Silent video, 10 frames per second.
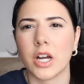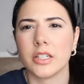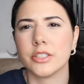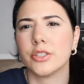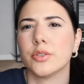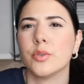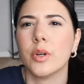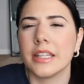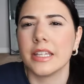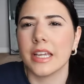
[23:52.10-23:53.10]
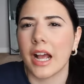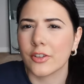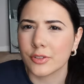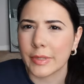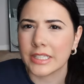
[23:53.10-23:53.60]
on to The
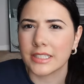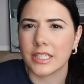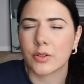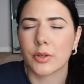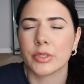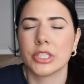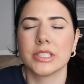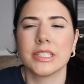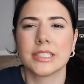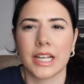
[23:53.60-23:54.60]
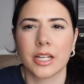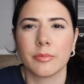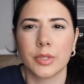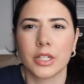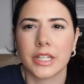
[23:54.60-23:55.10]
Housemaid's Secret, which is the
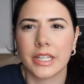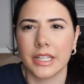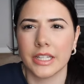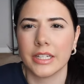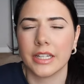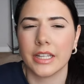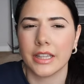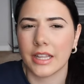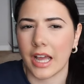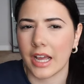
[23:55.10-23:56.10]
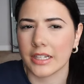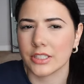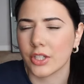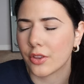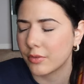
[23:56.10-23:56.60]
second book in
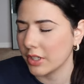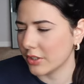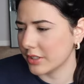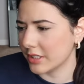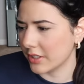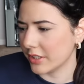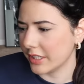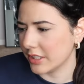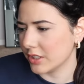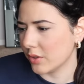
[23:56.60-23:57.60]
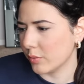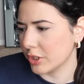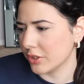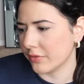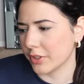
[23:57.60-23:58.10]
that thriller series,
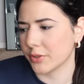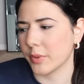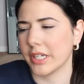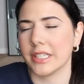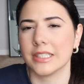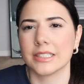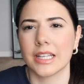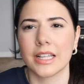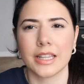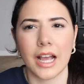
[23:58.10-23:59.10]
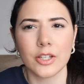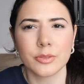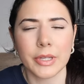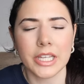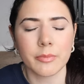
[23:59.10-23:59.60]
which the first one is The
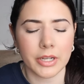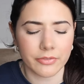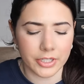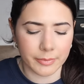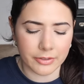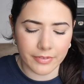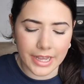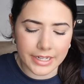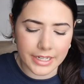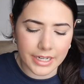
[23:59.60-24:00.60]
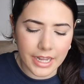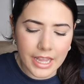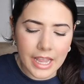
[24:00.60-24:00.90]
Housemaid by Freda McFadden.